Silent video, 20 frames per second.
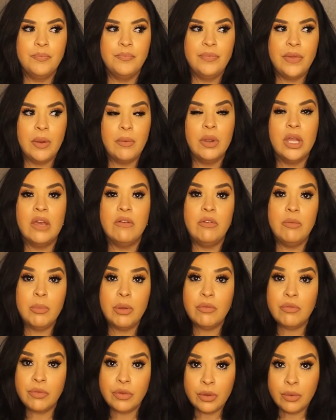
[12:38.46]
They were giving
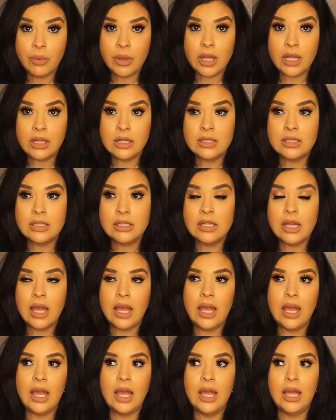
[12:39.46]
me fluids
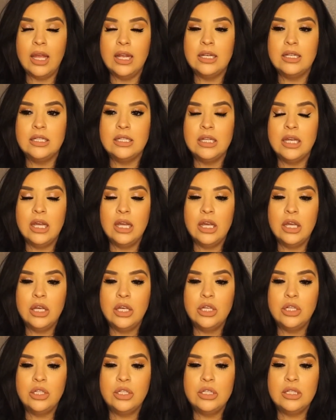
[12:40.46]
and
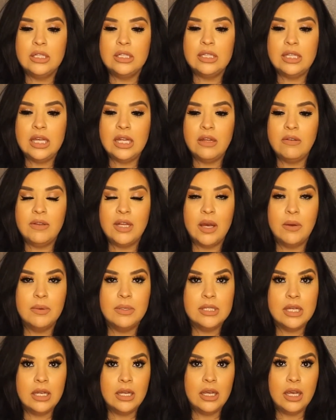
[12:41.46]
seeing if that
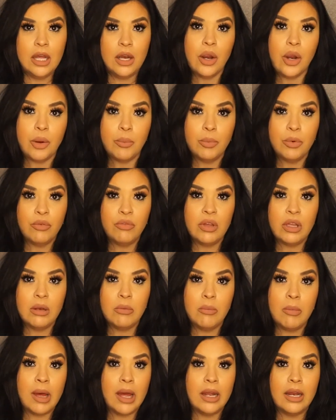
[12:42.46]
was gonna get her
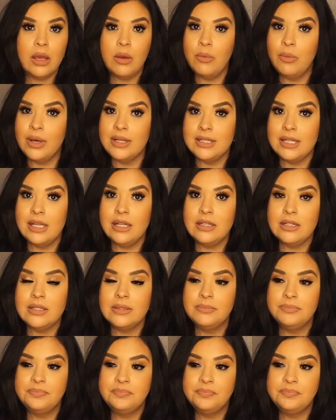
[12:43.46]
moving, but it wasn't.